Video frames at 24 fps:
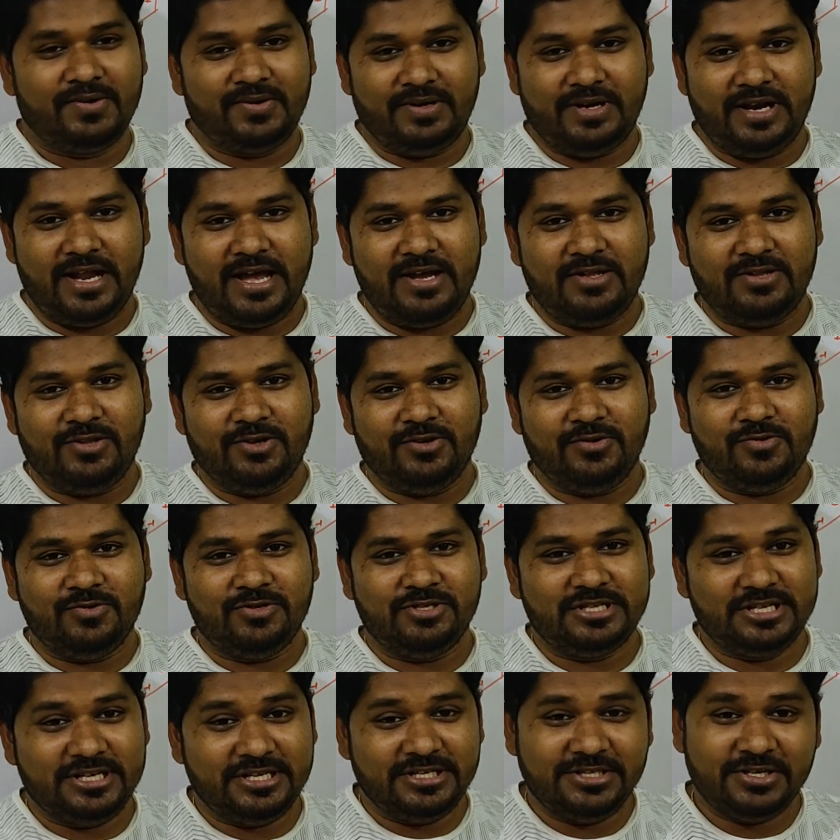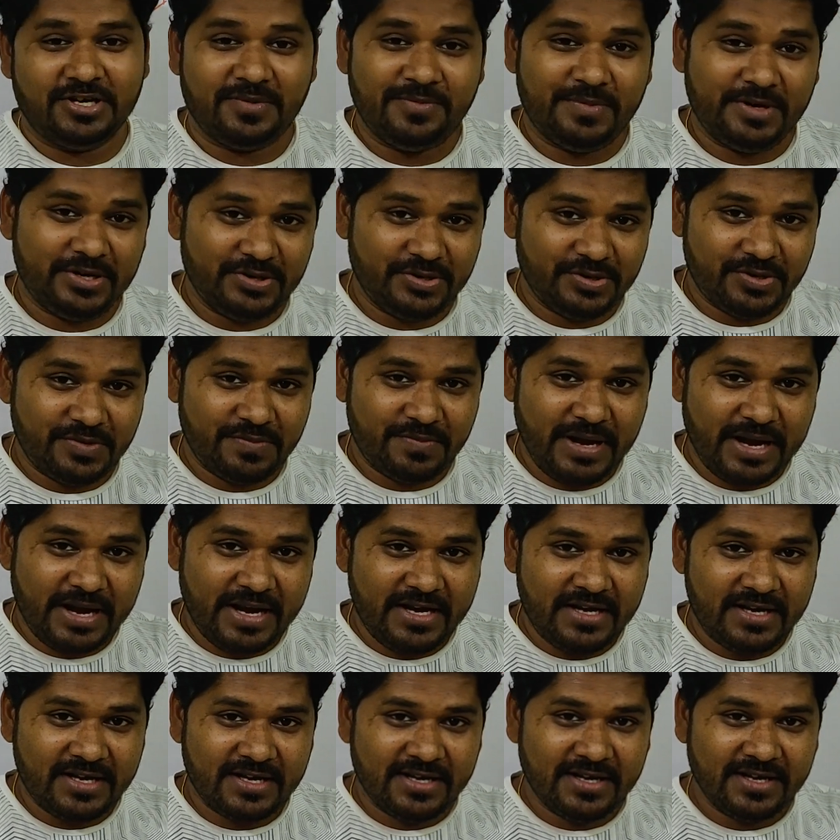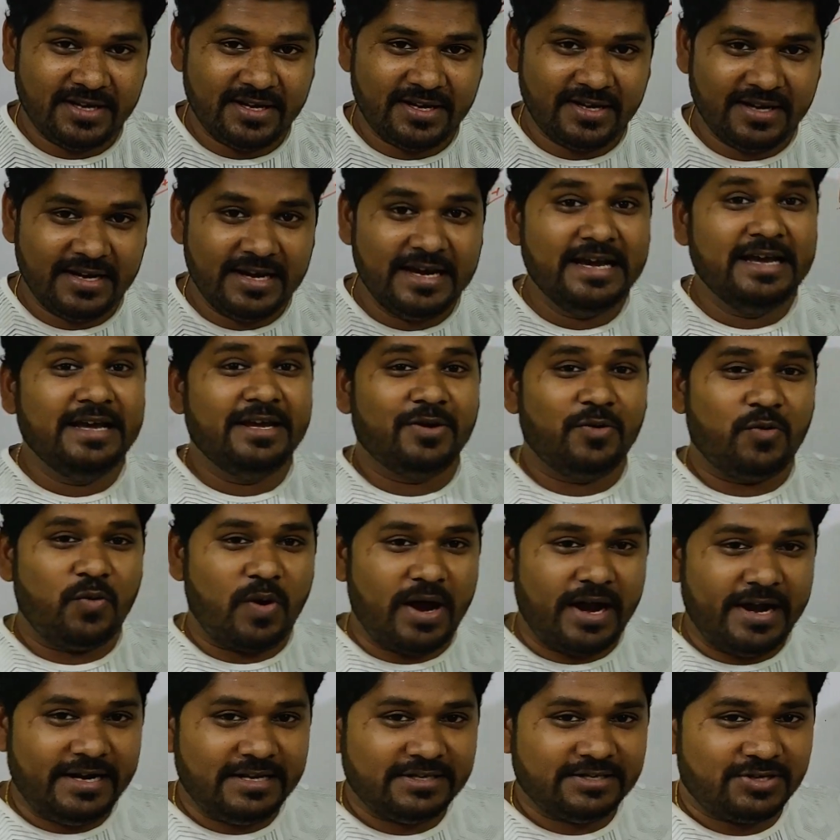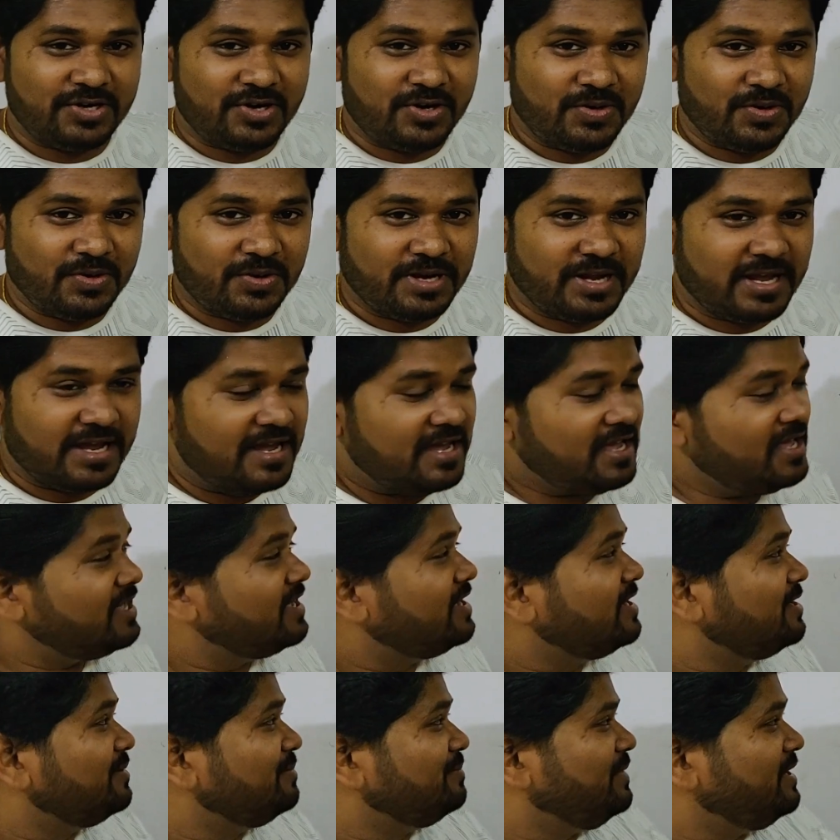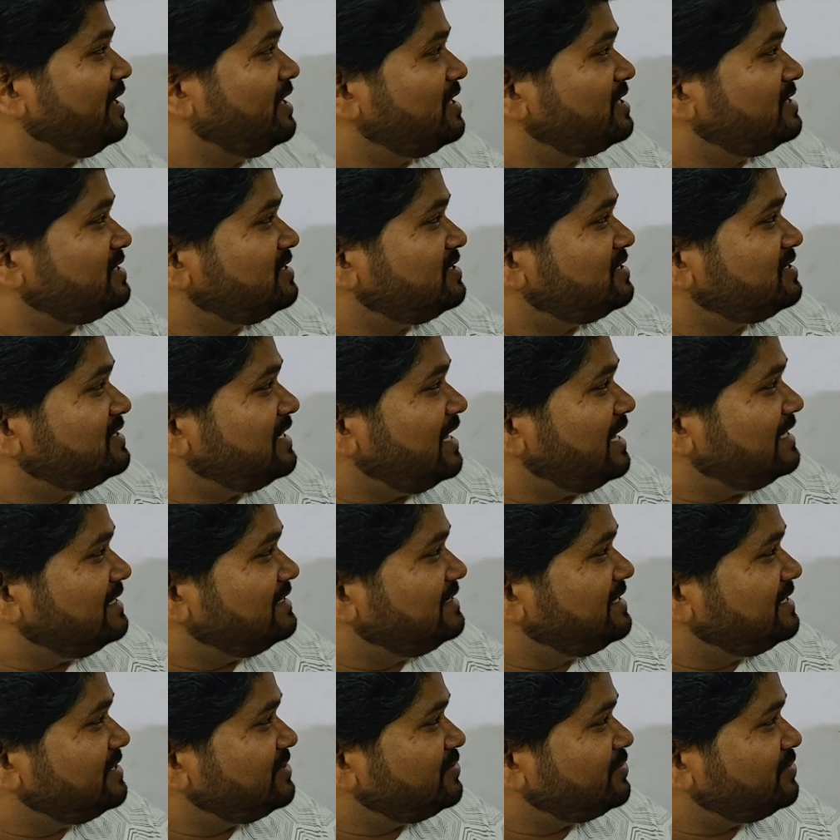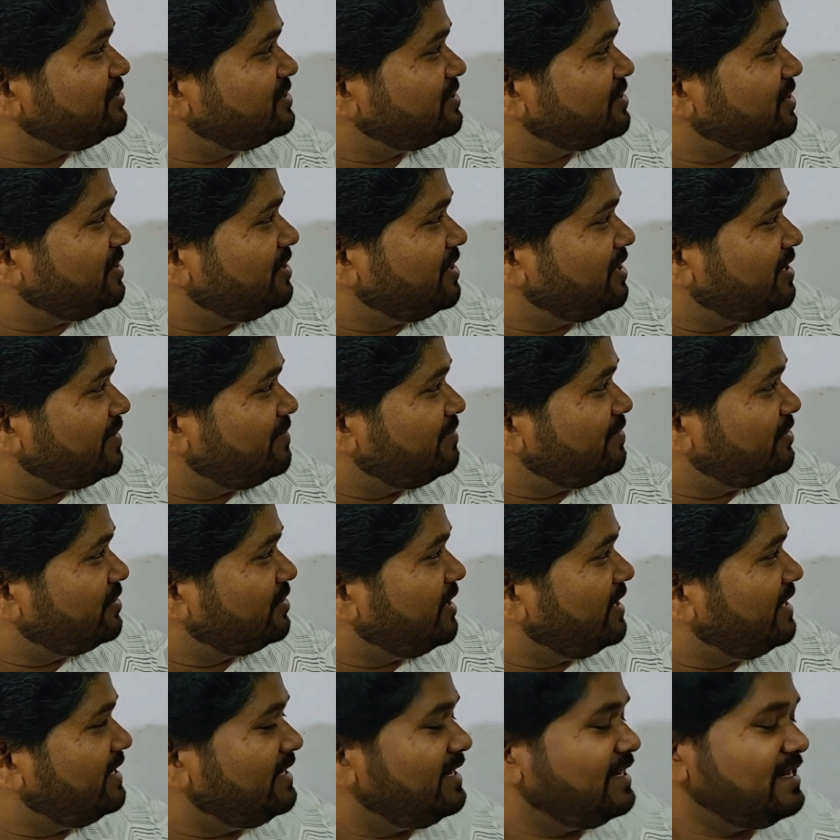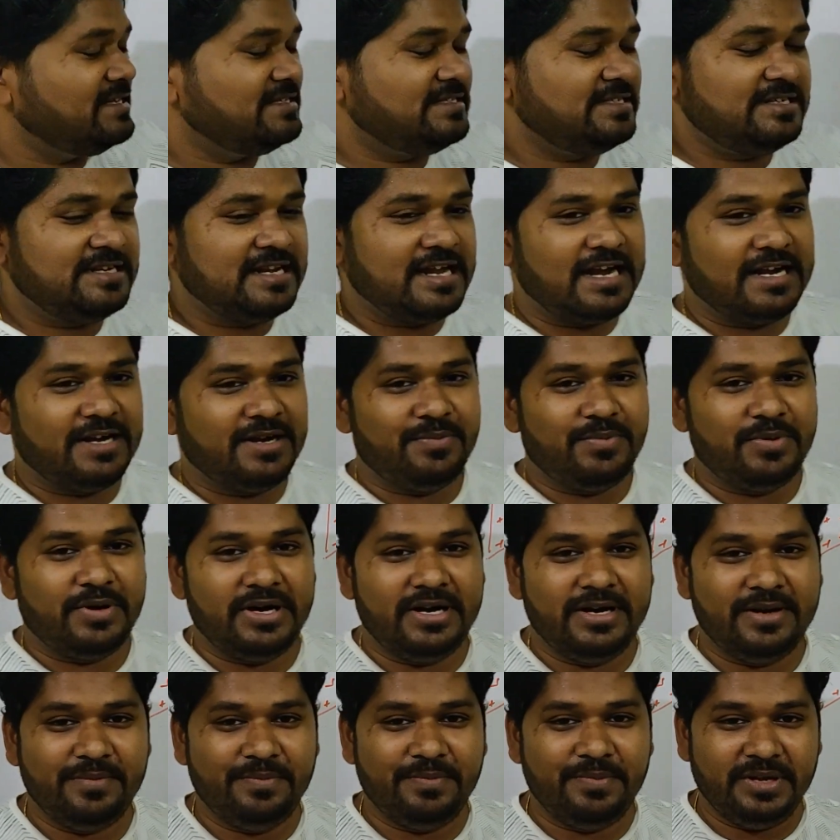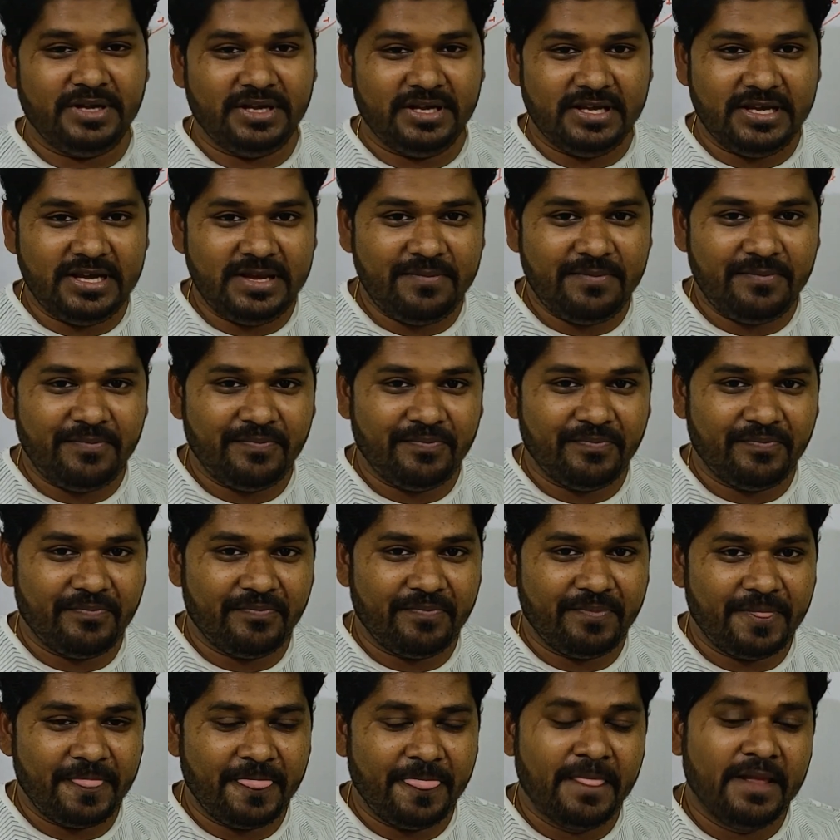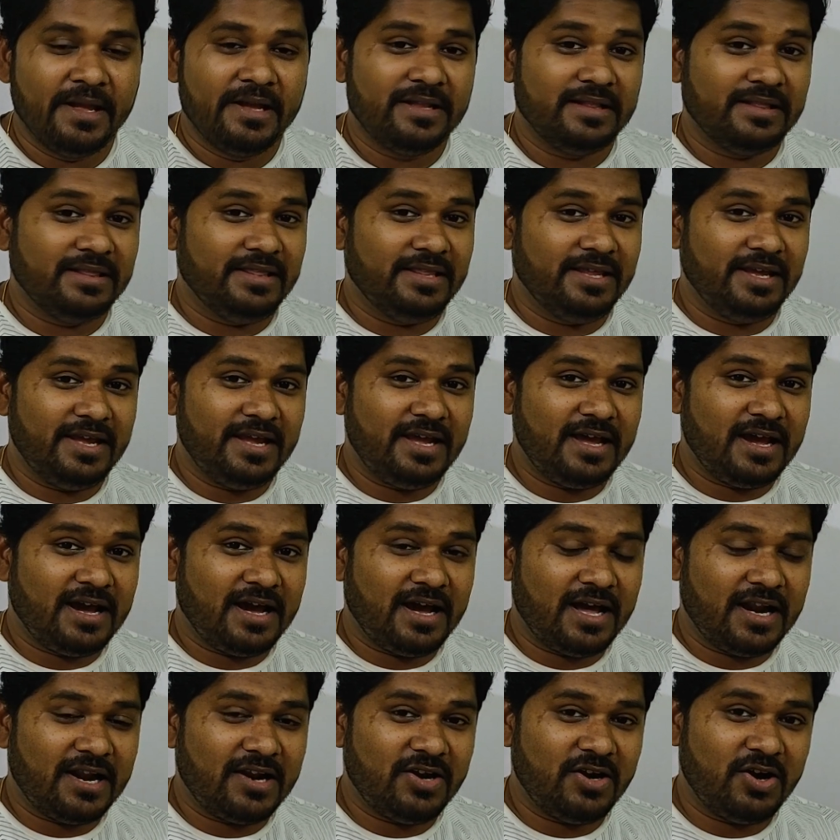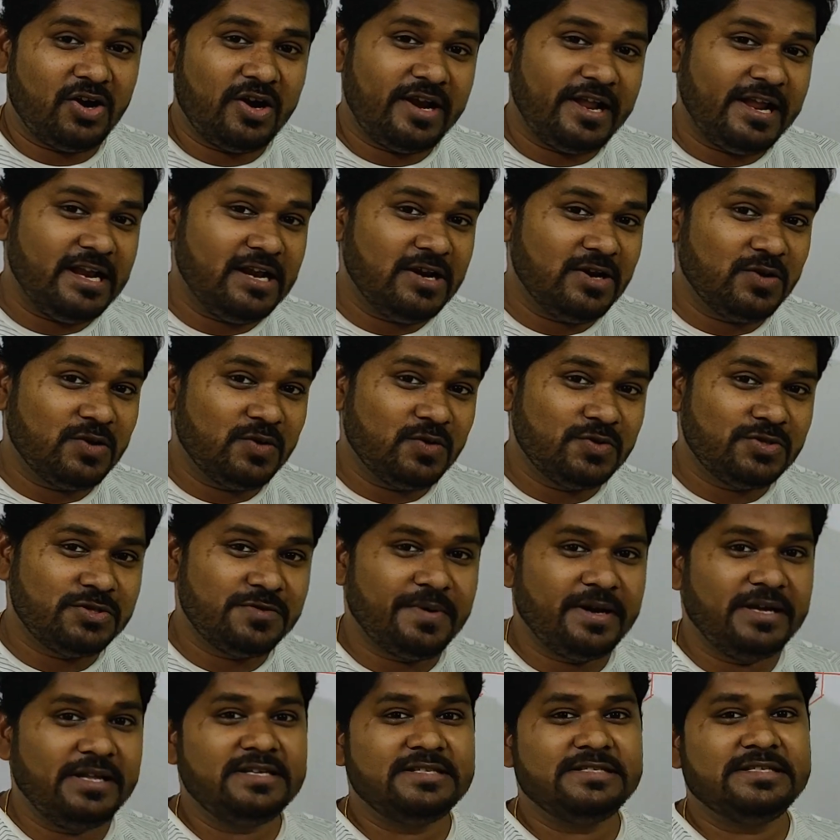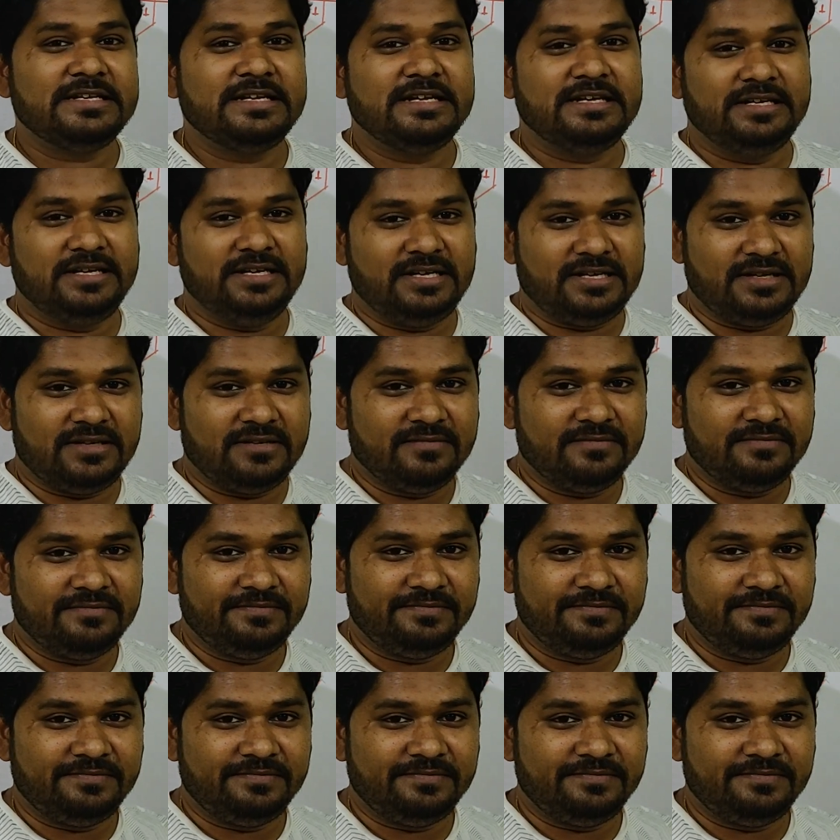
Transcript: Now the question is coming to your mind. Why it is not okay? Because the charges which contribute the intensity at point P, they are not enclosed by the cylinder.